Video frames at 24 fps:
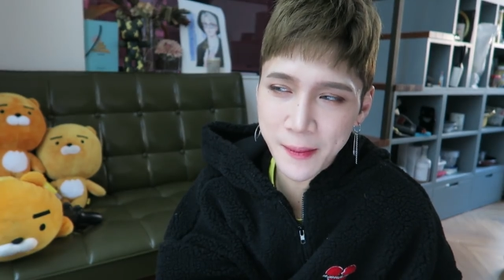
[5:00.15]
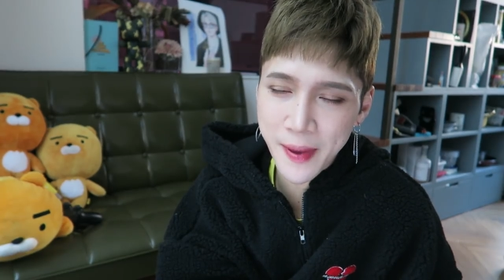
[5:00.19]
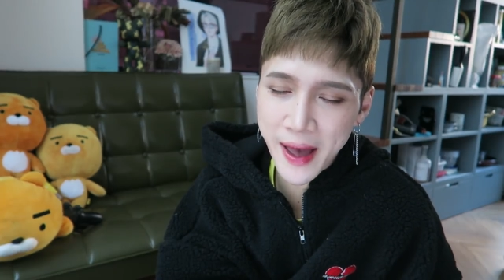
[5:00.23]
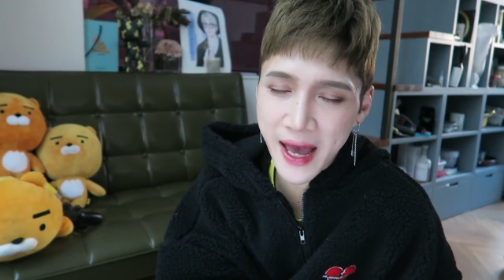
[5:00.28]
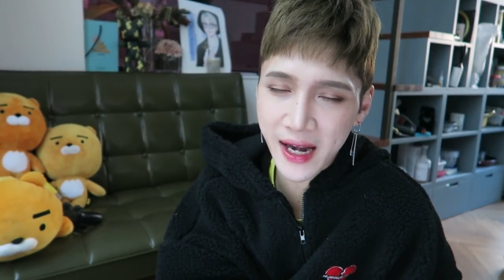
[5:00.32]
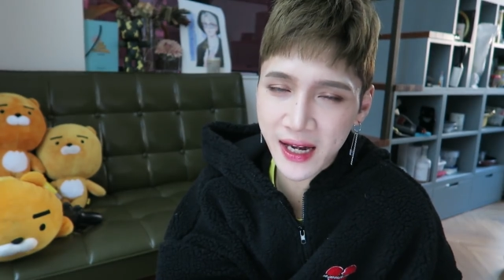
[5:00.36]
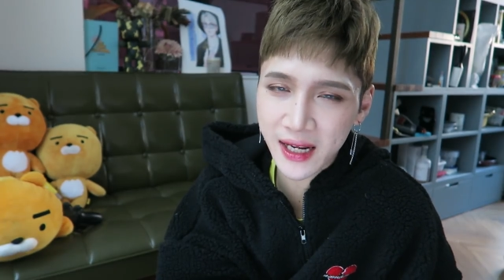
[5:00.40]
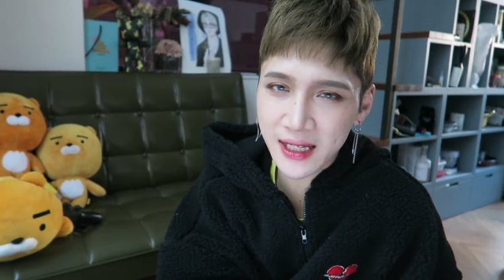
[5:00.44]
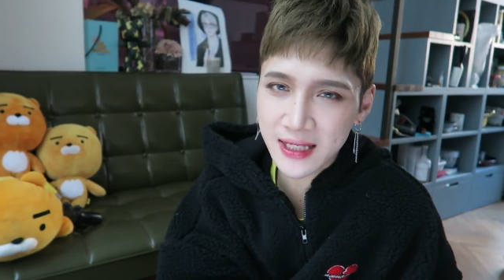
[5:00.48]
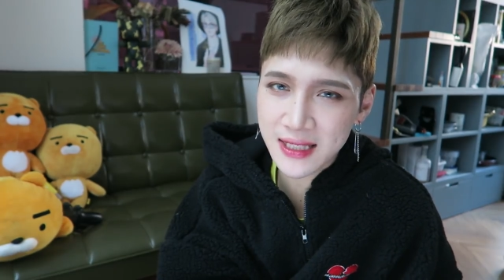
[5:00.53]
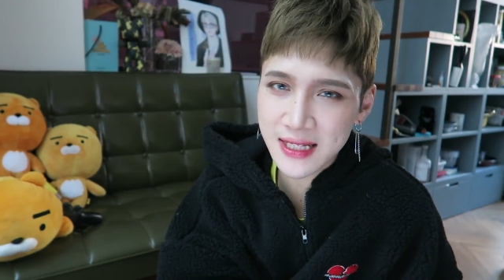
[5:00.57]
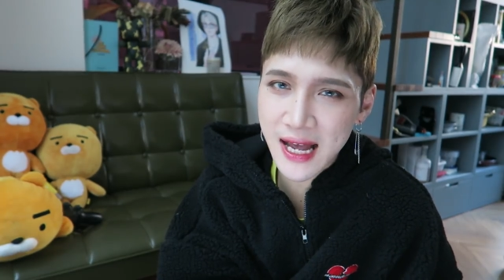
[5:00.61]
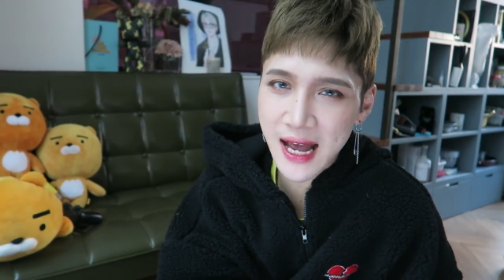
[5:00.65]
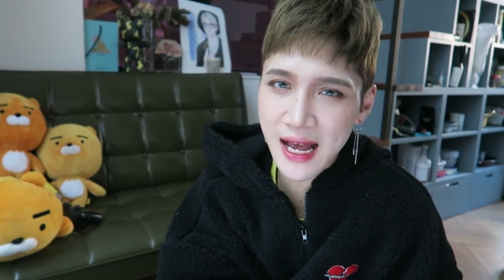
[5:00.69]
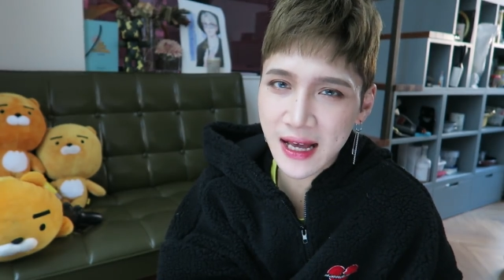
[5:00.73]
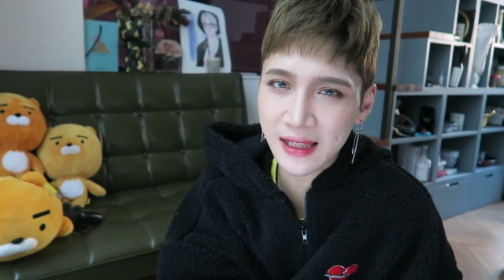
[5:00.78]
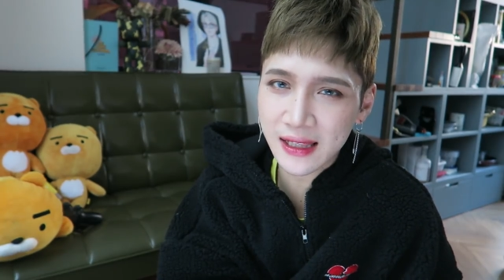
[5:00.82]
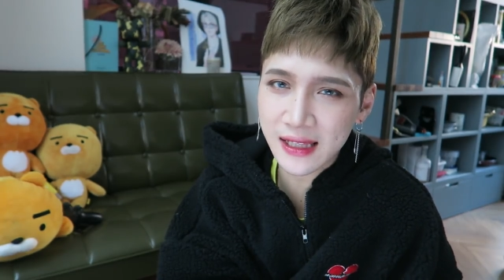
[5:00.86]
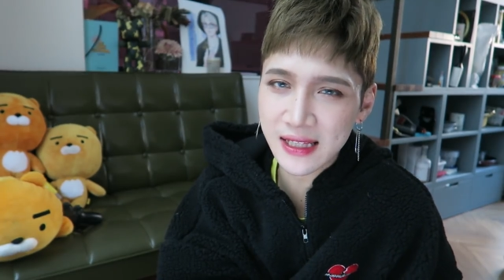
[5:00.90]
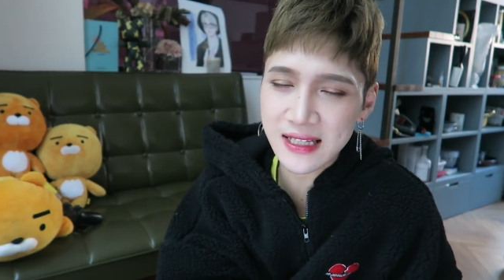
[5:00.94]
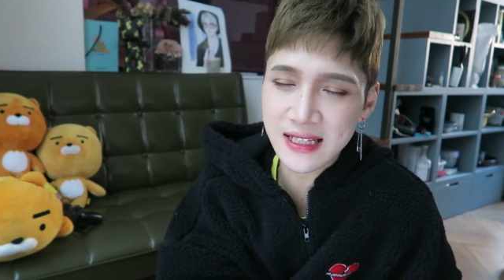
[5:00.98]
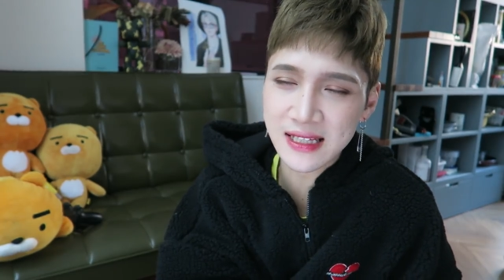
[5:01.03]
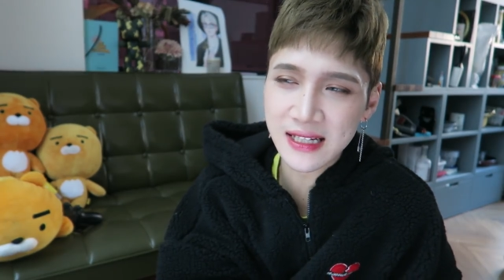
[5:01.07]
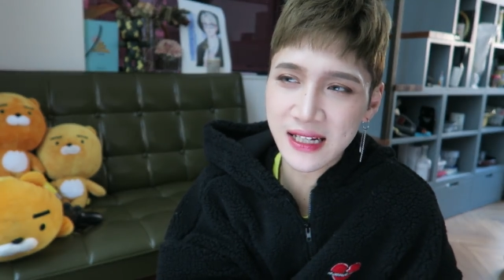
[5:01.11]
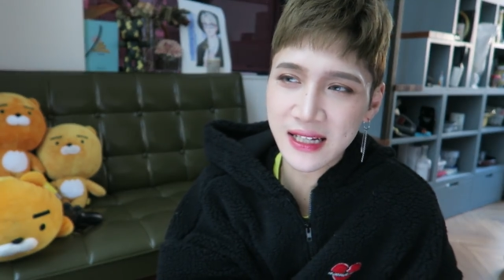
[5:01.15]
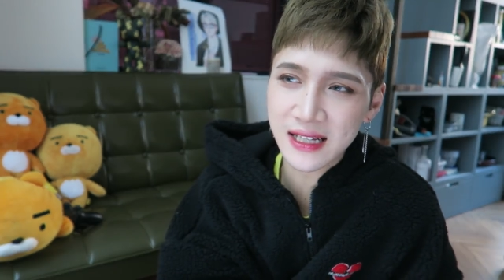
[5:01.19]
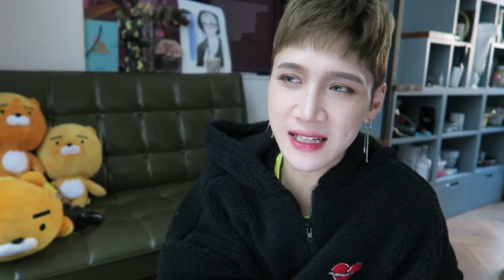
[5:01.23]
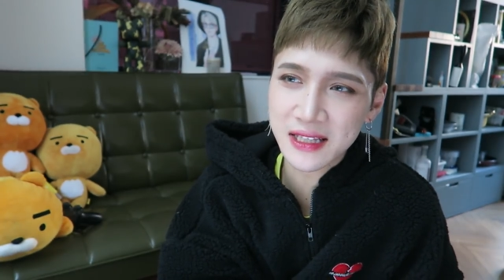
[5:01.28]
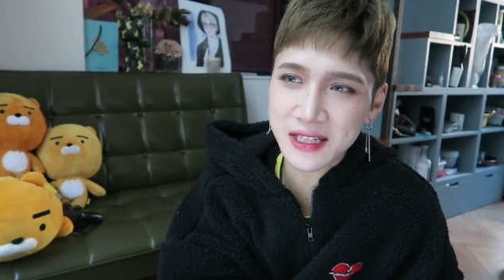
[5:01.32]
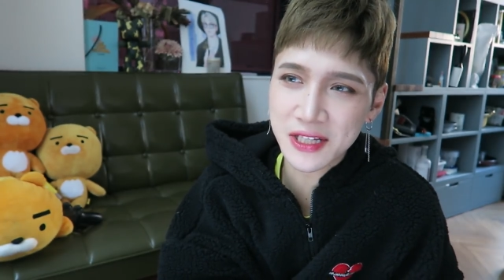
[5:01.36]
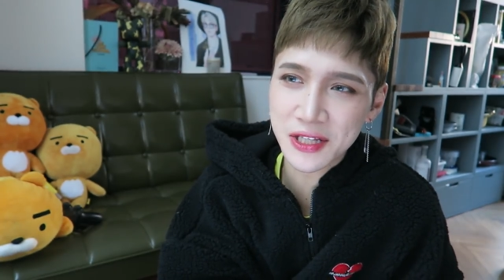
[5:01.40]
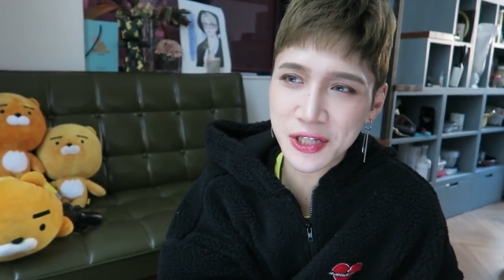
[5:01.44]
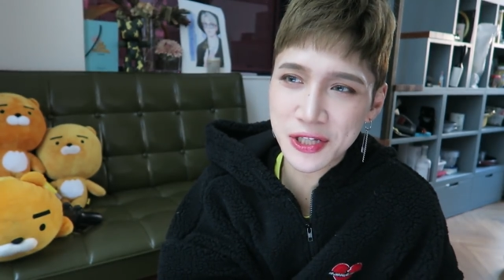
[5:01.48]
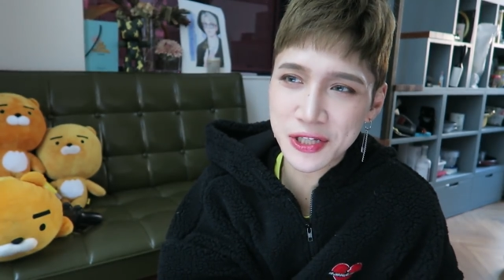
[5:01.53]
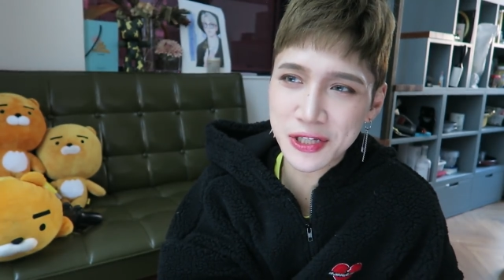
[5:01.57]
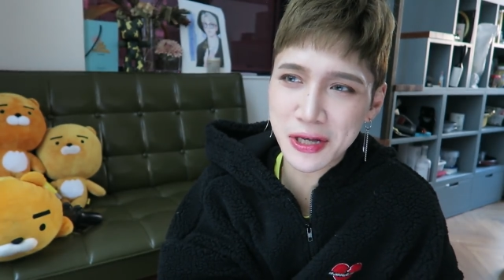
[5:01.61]
panic attack listening
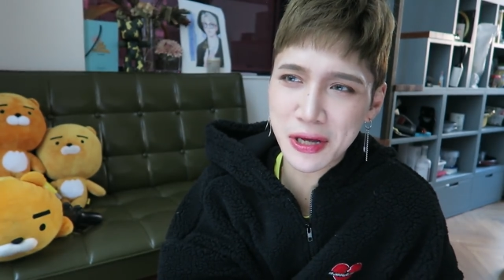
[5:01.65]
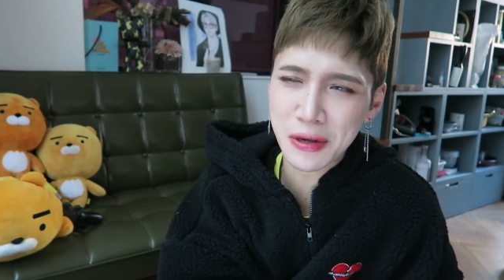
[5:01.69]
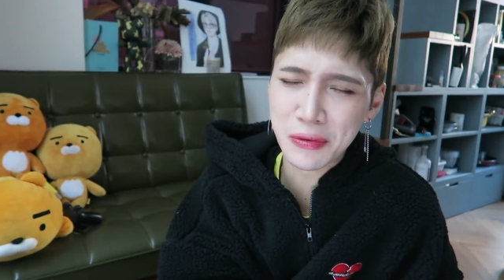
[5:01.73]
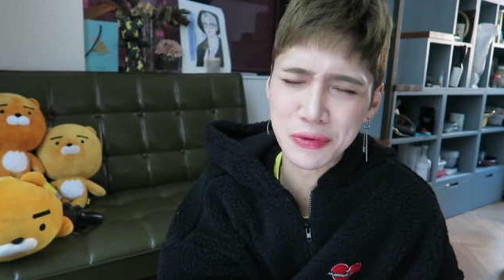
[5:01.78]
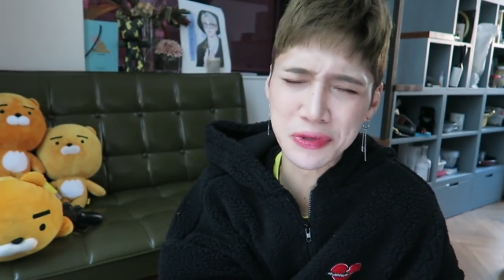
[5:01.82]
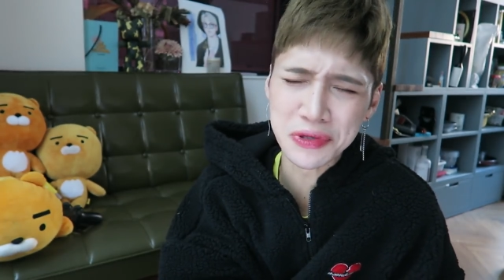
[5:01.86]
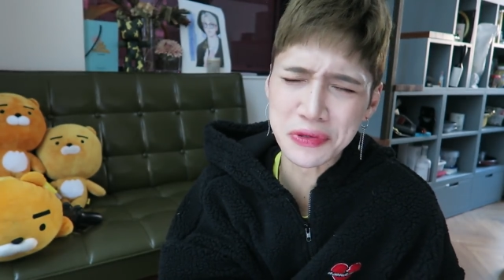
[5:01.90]
to the song,